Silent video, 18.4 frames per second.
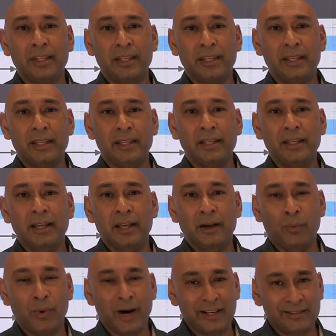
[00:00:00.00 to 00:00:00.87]
the
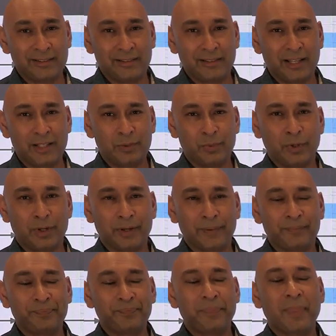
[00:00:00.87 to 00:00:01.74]
Wi-SUN
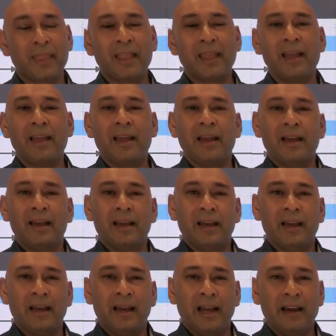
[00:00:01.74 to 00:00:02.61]
network.
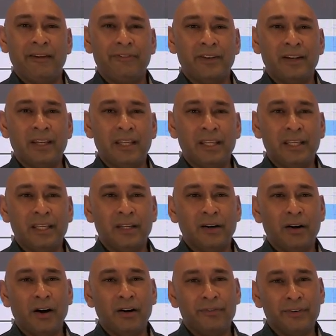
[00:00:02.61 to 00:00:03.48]

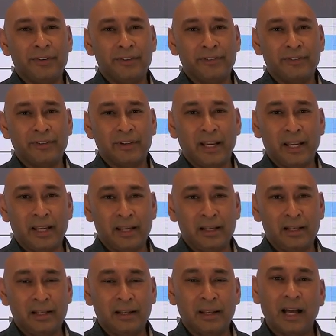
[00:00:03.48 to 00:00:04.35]
FND offers
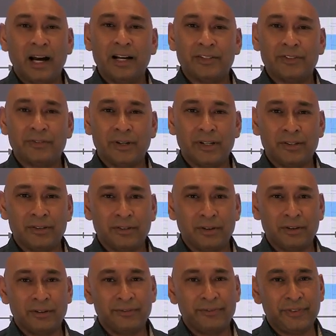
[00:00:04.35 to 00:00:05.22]
a large
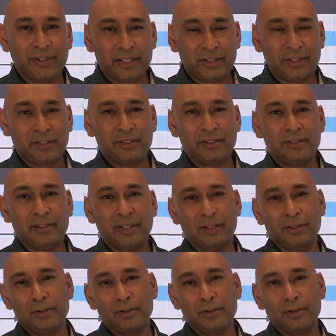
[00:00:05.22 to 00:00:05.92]
range of features,